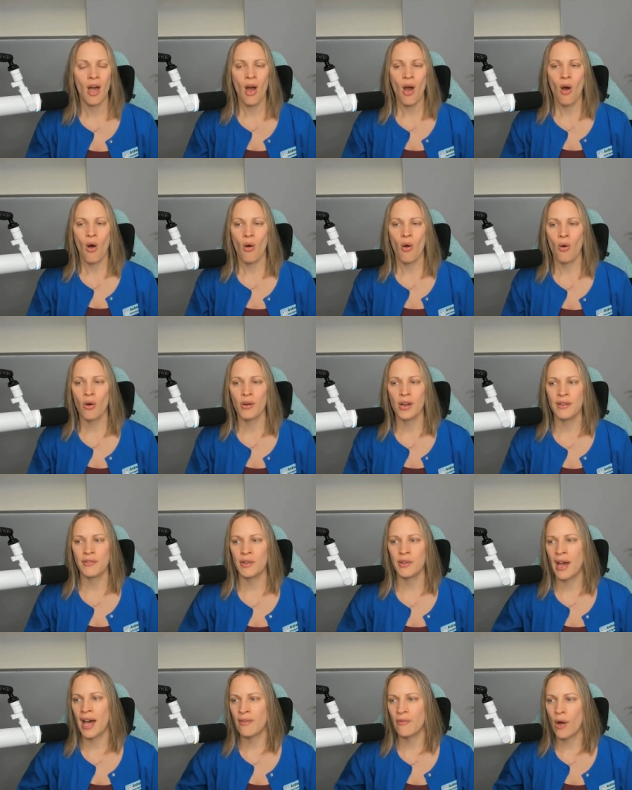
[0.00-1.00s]
Or if
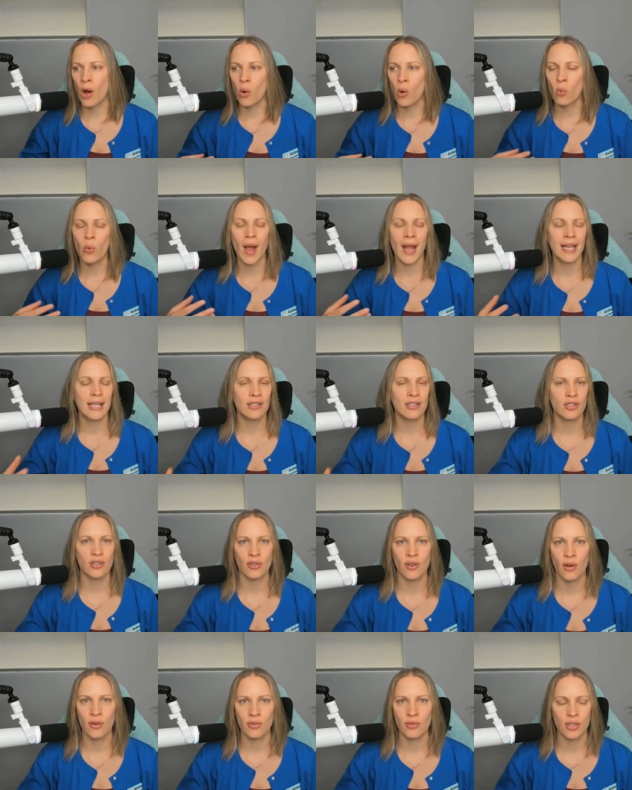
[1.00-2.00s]
you have a wedding to
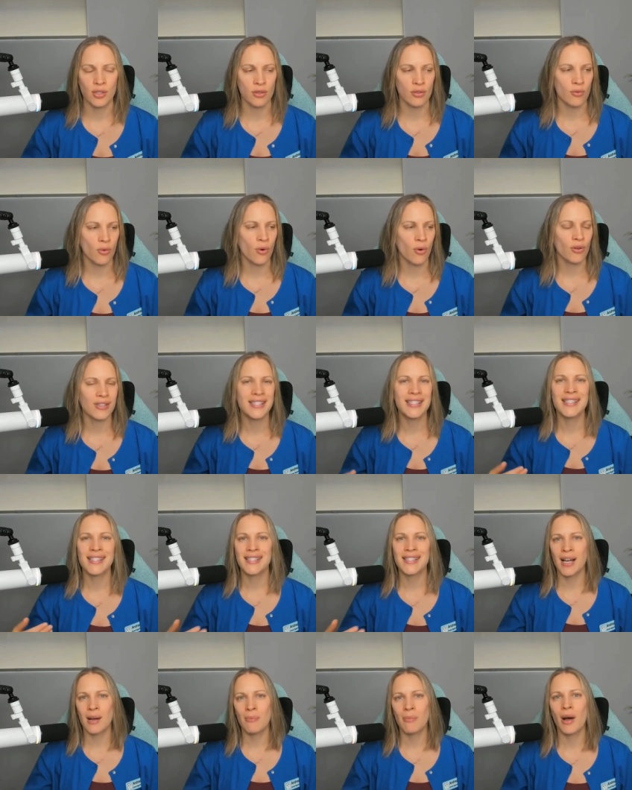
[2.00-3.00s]
go to or
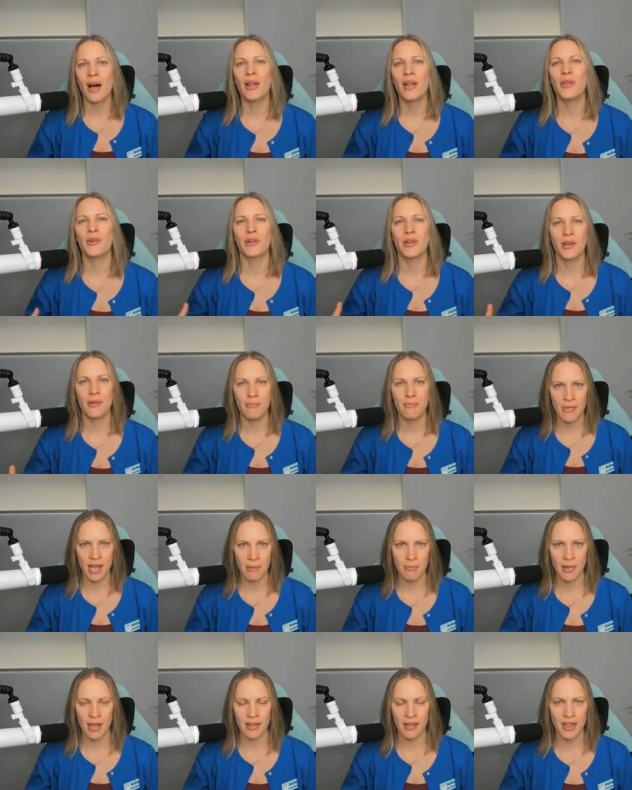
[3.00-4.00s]
some other
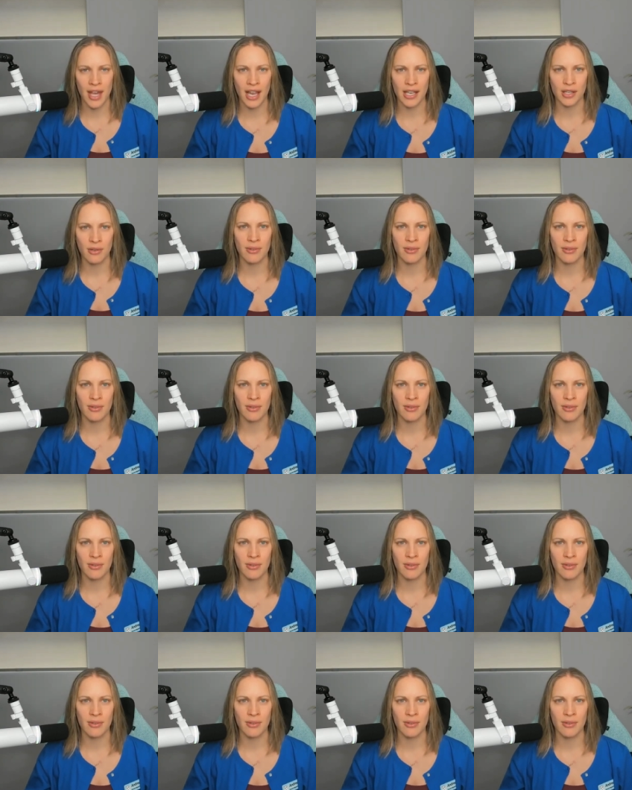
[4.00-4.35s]
commitment that you